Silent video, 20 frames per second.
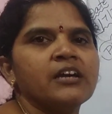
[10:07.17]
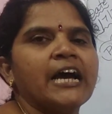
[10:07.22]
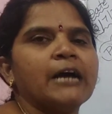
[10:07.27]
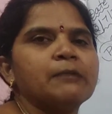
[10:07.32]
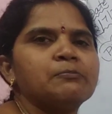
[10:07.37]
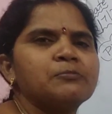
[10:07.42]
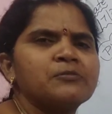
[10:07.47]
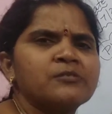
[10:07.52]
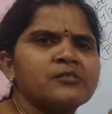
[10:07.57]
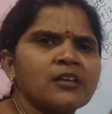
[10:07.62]

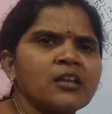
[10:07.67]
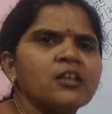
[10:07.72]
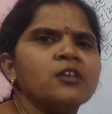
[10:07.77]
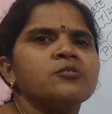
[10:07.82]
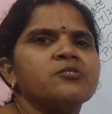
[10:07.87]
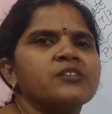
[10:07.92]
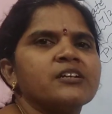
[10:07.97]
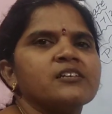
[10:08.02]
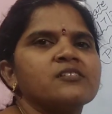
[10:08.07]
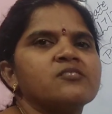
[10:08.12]

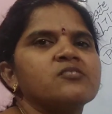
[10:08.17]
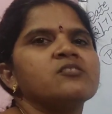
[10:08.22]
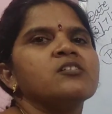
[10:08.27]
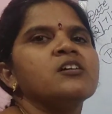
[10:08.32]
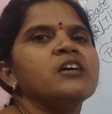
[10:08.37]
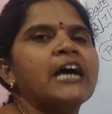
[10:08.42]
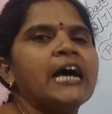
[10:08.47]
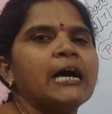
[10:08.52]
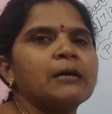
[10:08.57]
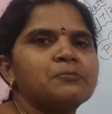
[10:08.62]
Absolute
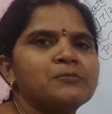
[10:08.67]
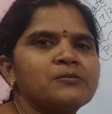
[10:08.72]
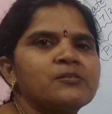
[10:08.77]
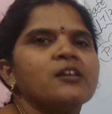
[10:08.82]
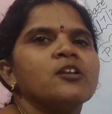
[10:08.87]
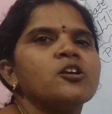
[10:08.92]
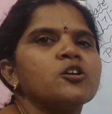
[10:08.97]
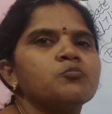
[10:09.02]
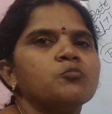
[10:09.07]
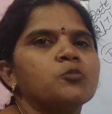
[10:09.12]
rest,
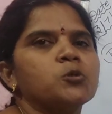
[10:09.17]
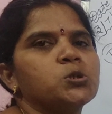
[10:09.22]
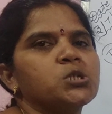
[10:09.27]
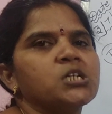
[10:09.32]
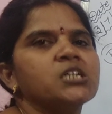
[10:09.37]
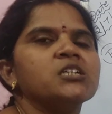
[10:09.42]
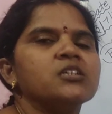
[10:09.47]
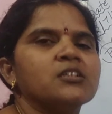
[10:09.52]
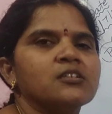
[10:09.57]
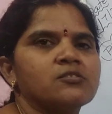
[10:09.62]
absolute
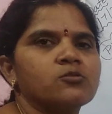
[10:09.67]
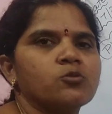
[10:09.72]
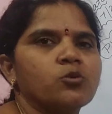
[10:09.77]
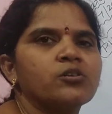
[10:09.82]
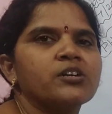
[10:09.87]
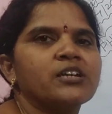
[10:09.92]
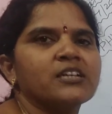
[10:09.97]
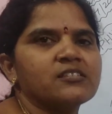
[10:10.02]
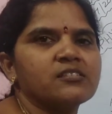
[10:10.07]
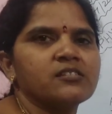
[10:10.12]
motion does
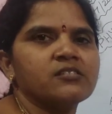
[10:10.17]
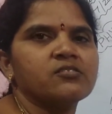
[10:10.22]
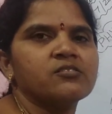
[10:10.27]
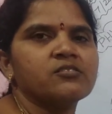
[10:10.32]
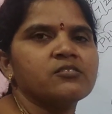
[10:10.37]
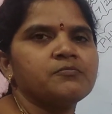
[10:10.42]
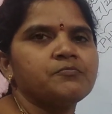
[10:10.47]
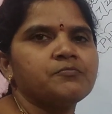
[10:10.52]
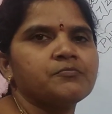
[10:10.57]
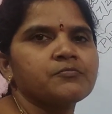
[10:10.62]
not
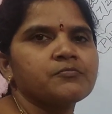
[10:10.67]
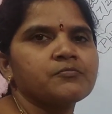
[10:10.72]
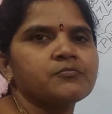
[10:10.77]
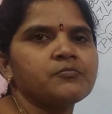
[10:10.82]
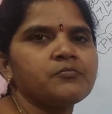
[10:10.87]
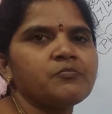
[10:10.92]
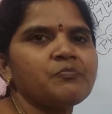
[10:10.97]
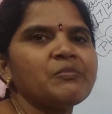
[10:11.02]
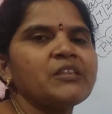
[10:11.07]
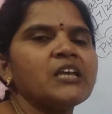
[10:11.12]
exist.
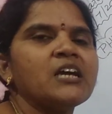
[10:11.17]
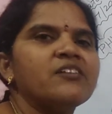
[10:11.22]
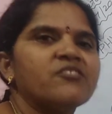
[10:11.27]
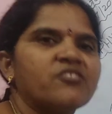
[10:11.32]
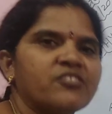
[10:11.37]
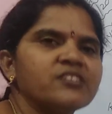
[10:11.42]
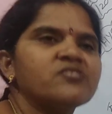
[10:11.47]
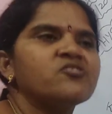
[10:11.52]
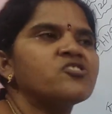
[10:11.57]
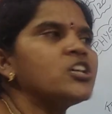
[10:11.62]

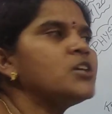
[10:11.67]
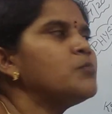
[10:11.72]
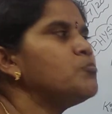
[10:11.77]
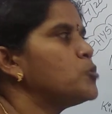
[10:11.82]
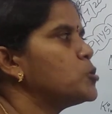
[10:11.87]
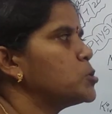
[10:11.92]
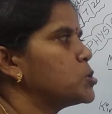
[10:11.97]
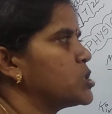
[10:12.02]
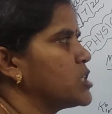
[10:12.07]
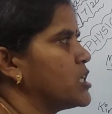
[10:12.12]
Rest and
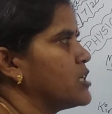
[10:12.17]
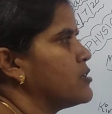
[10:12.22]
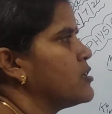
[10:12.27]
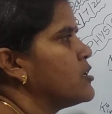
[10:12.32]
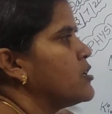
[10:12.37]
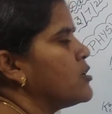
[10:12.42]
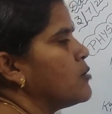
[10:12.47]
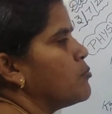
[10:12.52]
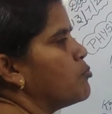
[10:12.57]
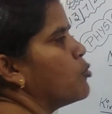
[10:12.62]

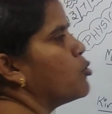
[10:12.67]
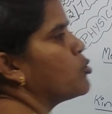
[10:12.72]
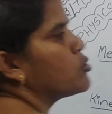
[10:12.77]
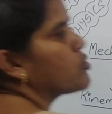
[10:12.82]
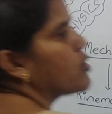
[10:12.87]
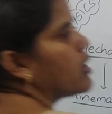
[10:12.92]
motion both